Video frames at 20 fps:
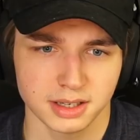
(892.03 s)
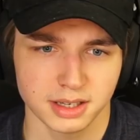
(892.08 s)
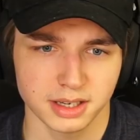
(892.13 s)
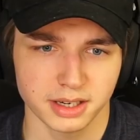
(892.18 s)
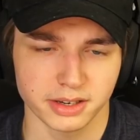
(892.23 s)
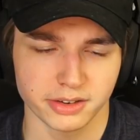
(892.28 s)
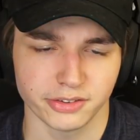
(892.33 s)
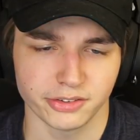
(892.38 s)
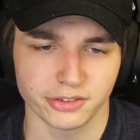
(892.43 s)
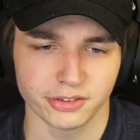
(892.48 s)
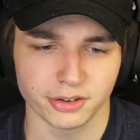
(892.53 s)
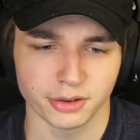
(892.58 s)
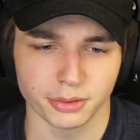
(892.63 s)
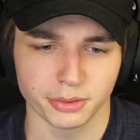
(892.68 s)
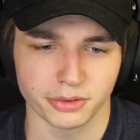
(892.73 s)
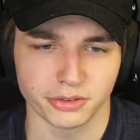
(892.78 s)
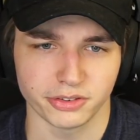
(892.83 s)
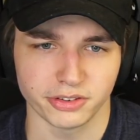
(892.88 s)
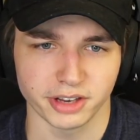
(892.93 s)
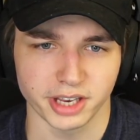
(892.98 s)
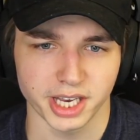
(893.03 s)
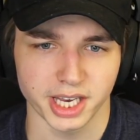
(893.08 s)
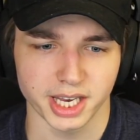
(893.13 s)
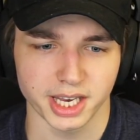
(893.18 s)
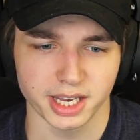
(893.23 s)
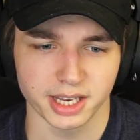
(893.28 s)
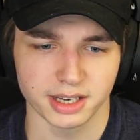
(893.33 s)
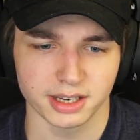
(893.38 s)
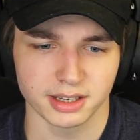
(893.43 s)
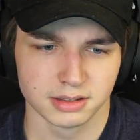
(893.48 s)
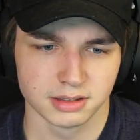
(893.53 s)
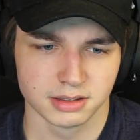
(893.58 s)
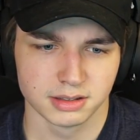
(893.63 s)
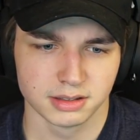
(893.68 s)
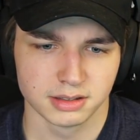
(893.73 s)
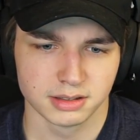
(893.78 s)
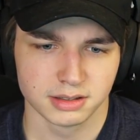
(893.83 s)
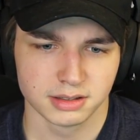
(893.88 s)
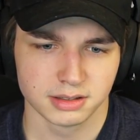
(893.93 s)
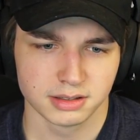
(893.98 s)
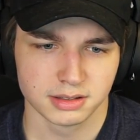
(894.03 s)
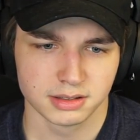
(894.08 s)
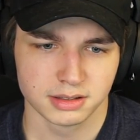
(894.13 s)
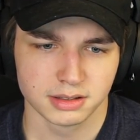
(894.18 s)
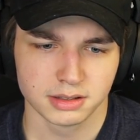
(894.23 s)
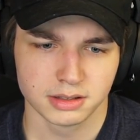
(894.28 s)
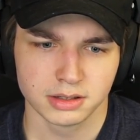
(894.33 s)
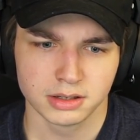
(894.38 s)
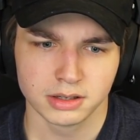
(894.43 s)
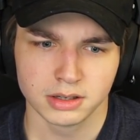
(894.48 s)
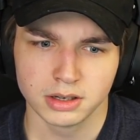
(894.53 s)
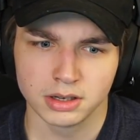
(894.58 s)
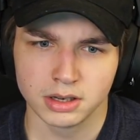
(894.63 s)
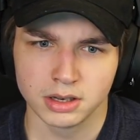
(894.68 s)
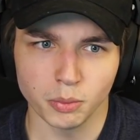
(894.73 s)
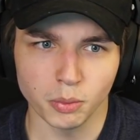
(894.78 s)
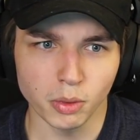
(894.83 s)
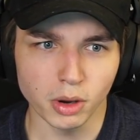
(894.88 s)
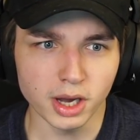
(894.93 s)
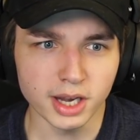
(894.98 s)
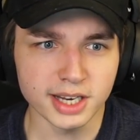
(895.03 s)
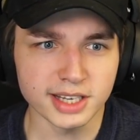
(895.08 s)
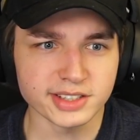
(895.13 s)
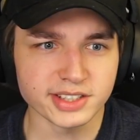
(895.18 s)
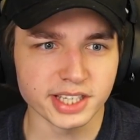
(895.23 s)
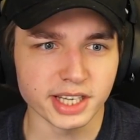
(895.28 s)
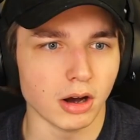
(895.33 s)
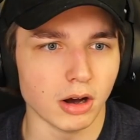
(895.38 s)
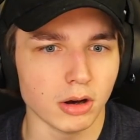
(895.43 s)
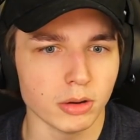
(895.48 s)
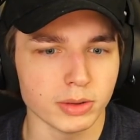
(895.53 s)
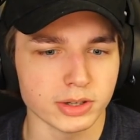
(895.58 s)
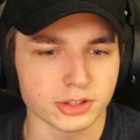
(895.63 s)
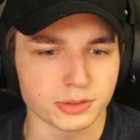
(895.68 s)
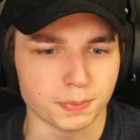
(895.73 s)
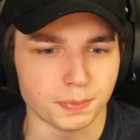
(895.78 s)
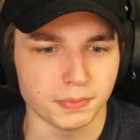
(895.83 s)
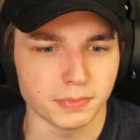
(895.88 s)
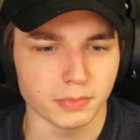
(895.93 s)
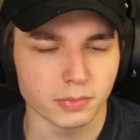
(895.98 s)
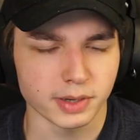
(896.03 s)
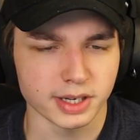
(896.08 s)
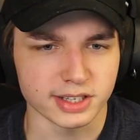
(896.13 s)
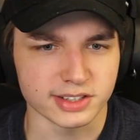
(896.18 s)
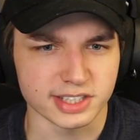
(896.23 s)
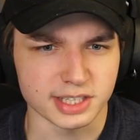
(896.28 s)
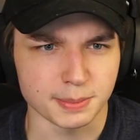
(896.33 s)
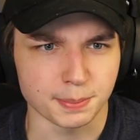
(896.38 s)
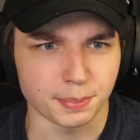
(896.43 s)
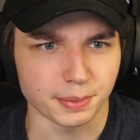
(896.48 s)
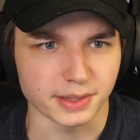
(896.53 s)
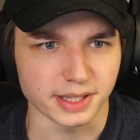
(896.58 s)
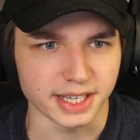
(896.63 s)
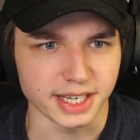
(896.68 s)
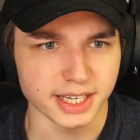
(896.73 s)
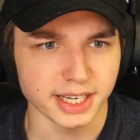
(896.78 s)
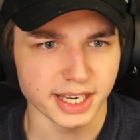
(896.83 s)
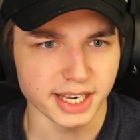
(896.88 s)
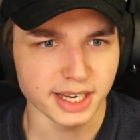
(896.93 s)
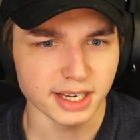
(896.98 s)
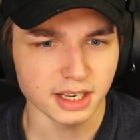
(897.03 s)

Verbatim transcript: That is so sad. What is he? Oh, it's... Wait, is he bleeding?